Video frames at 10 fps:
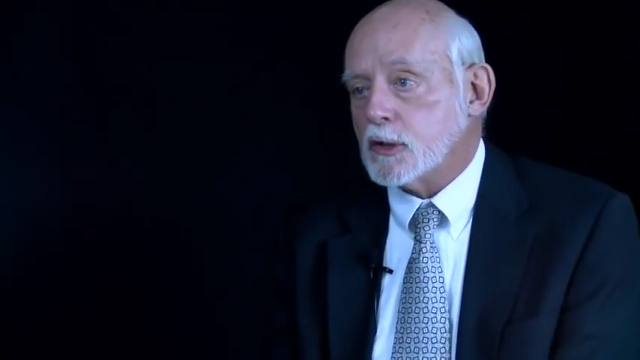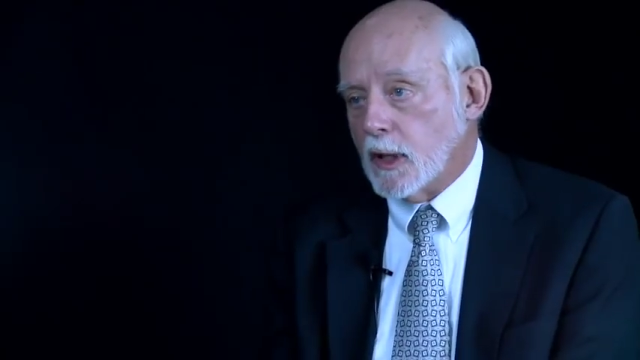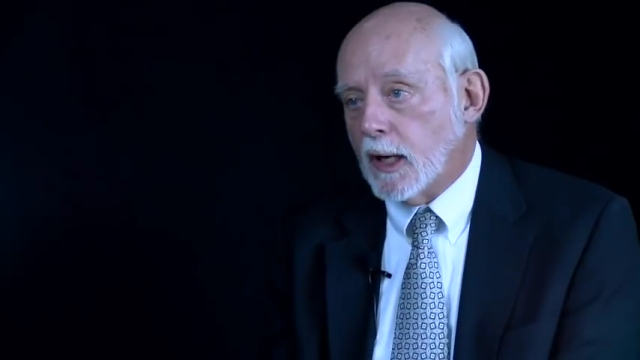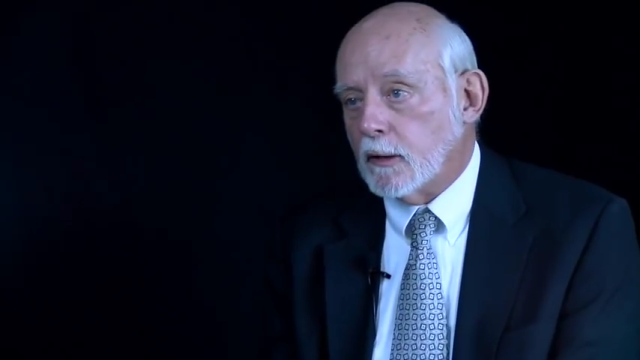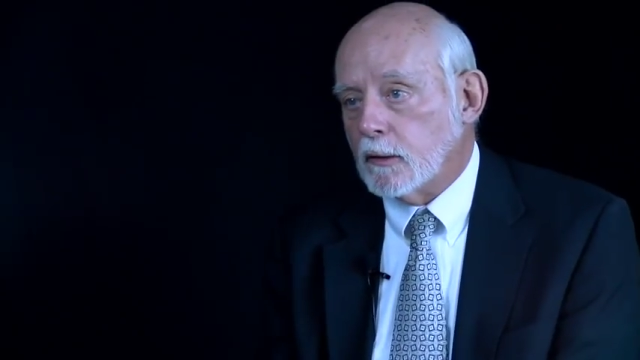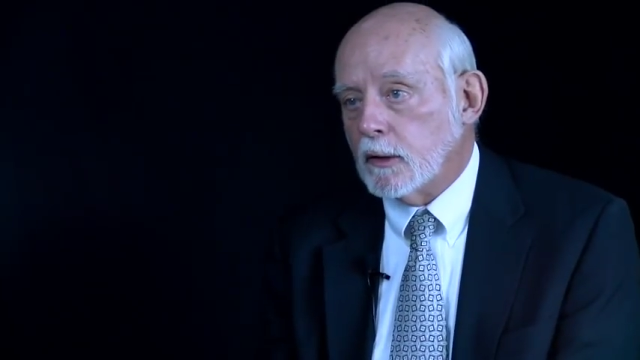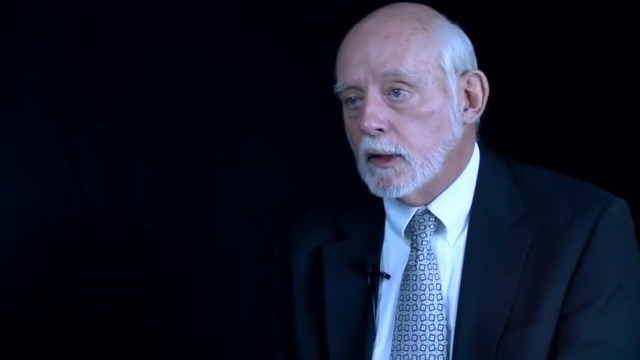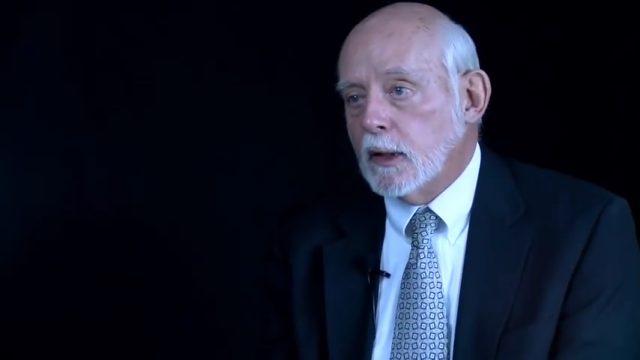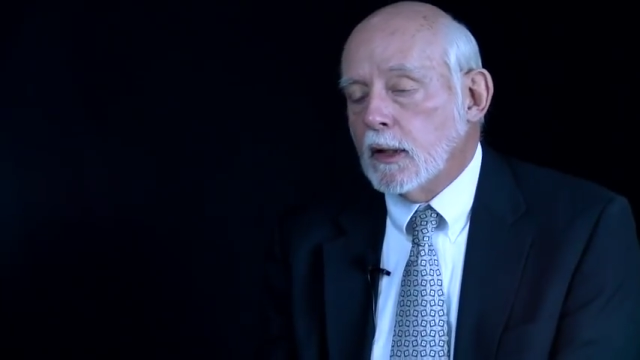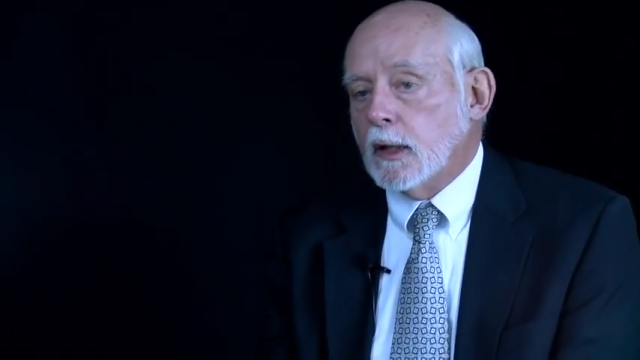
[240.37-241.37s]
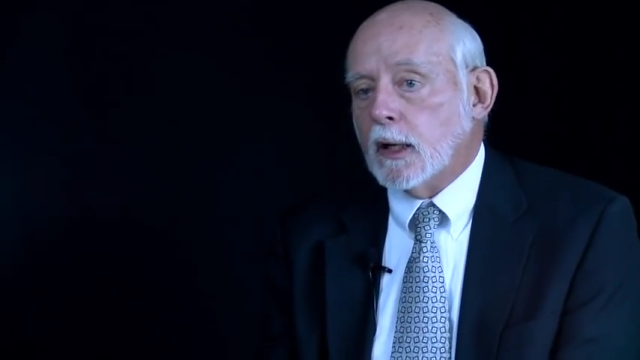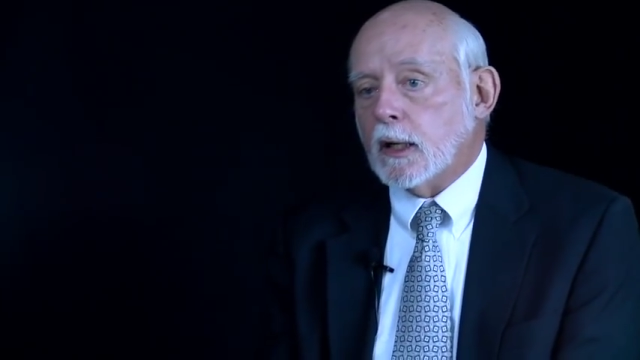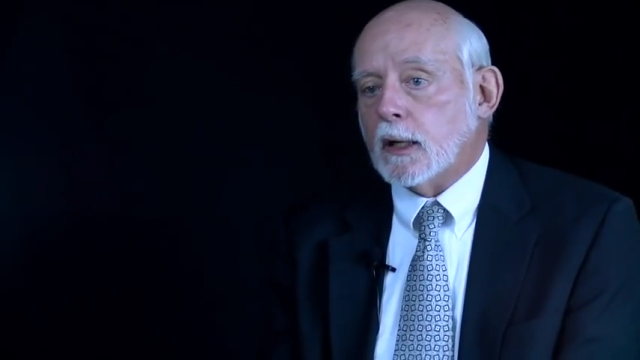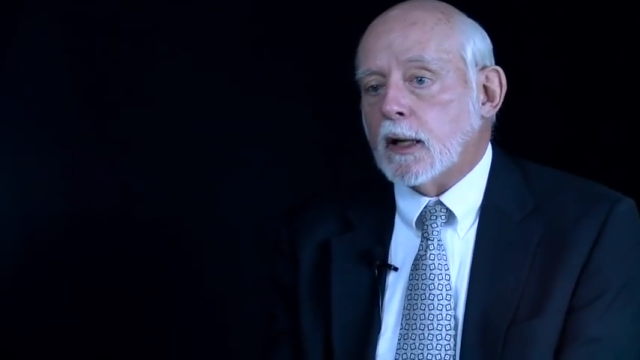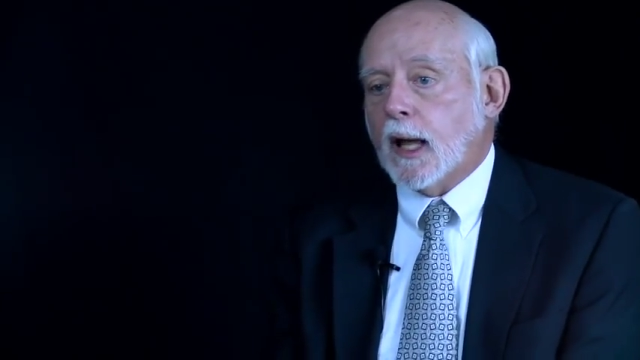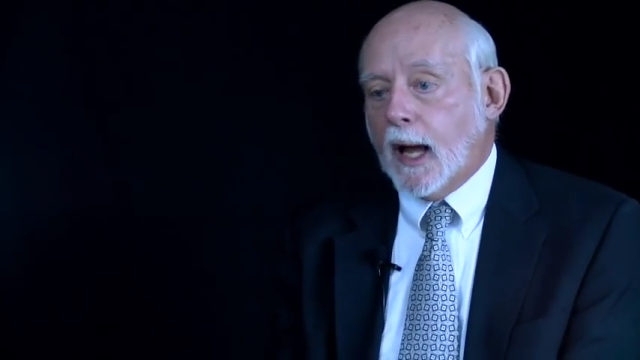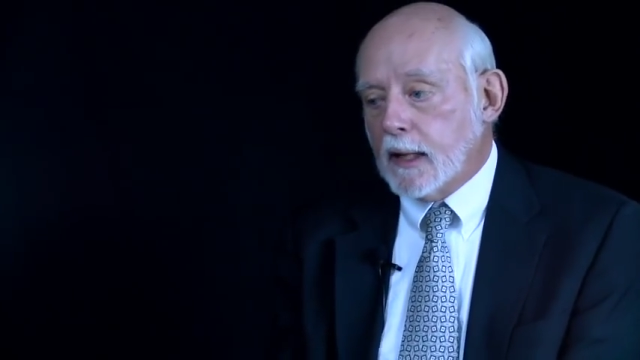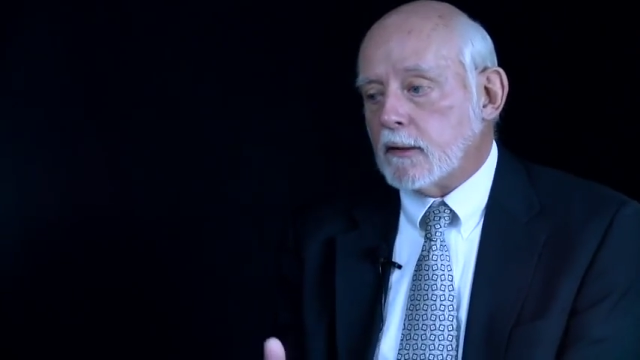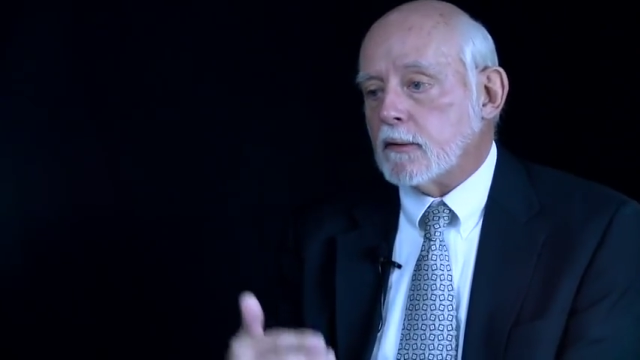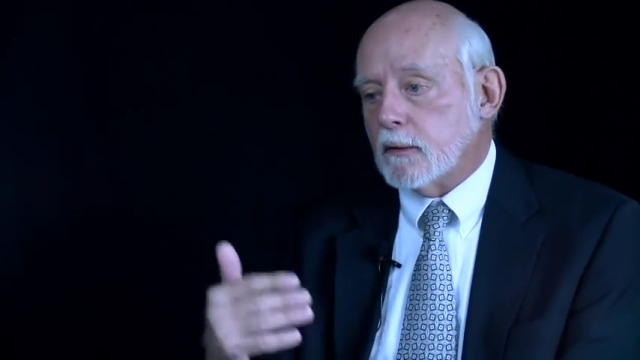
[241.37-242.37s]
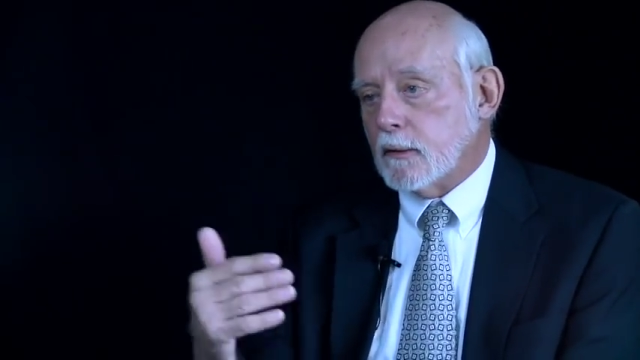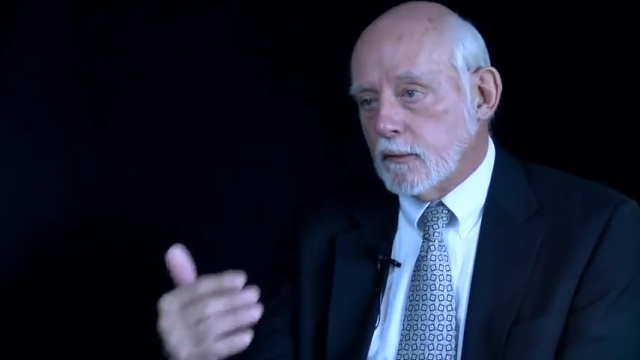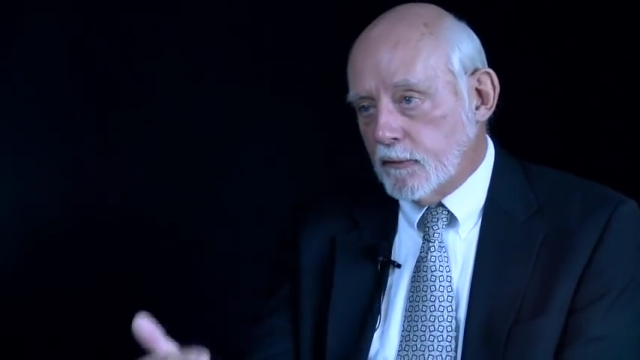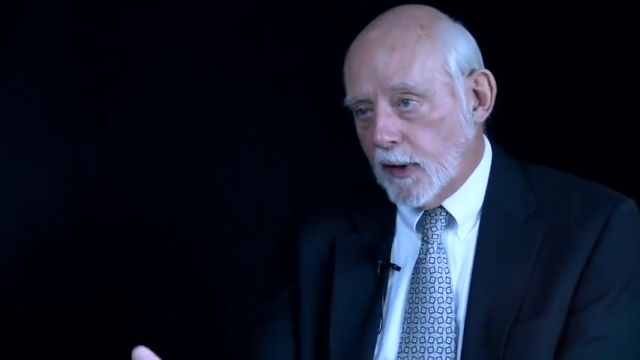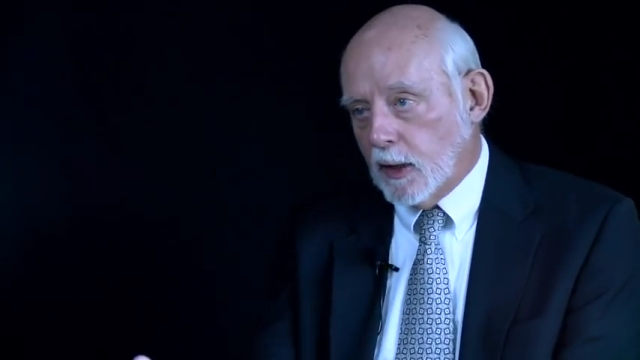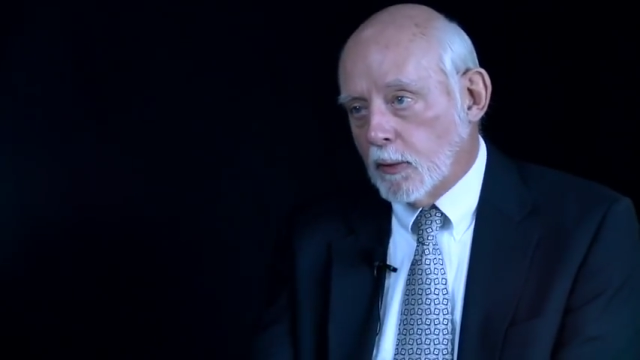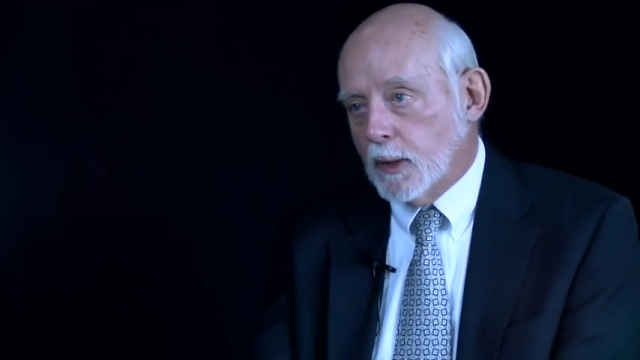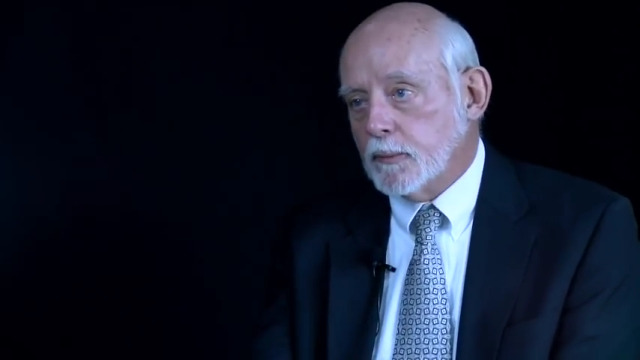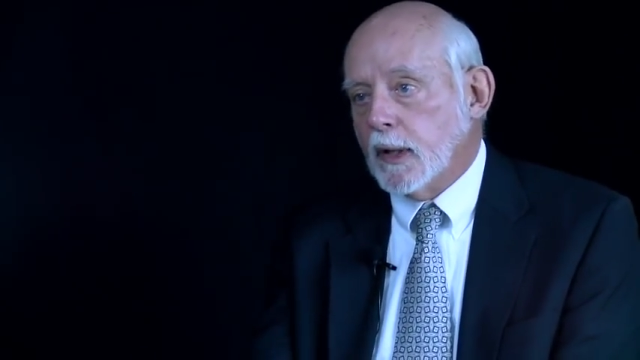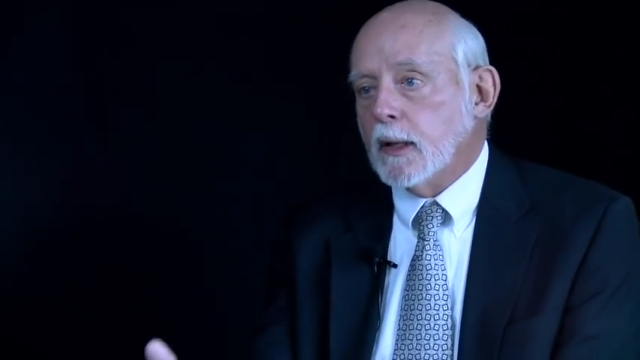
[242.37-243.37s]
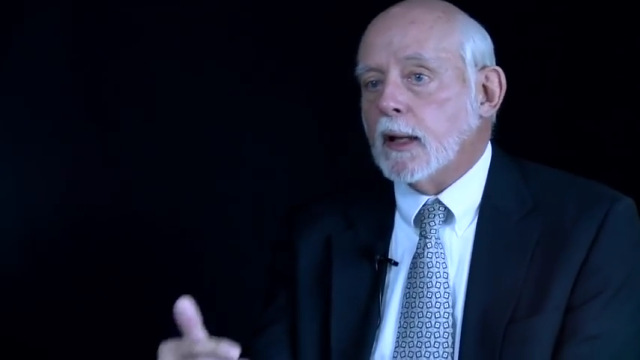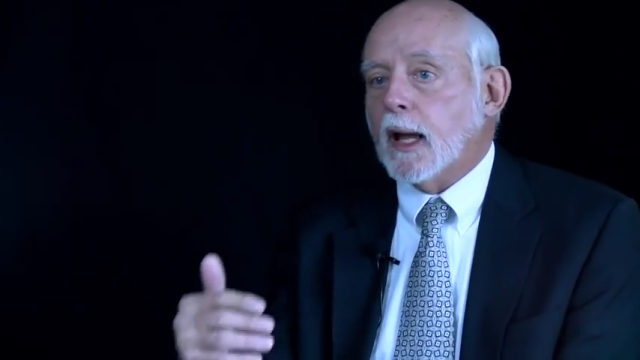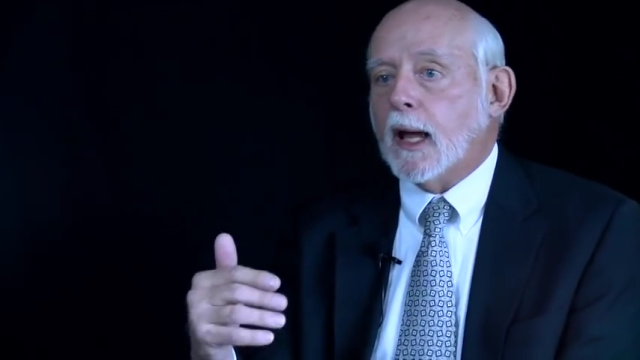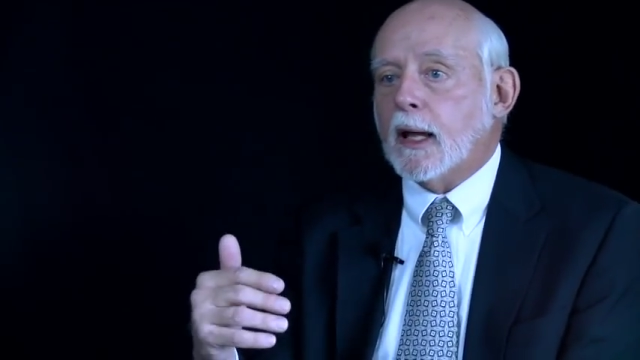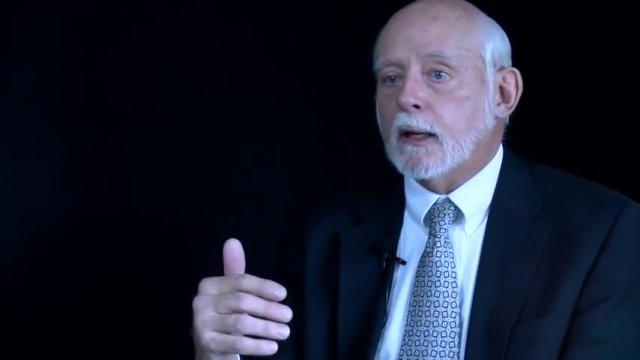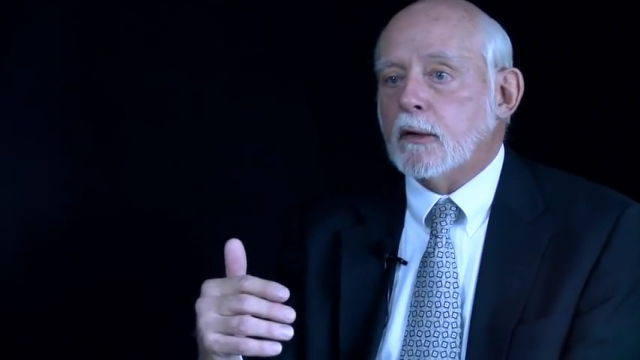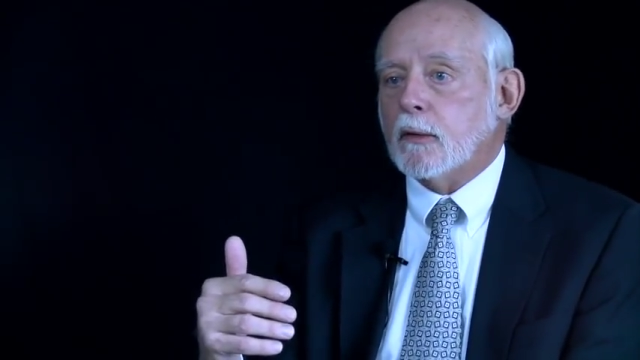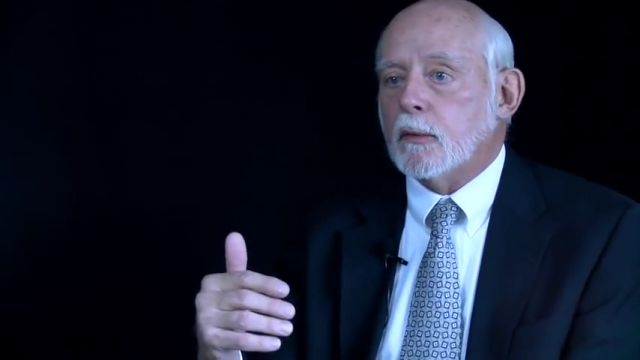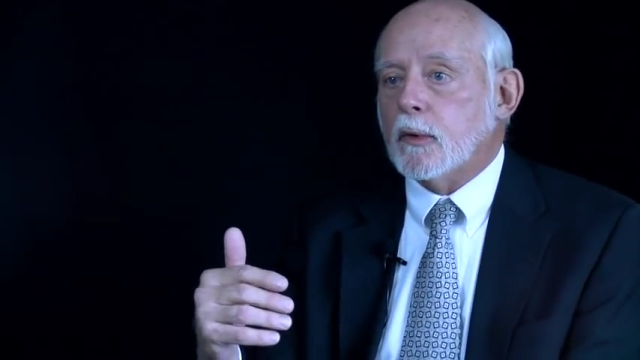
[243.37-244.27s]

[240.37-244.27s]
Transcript: a child at follow-up and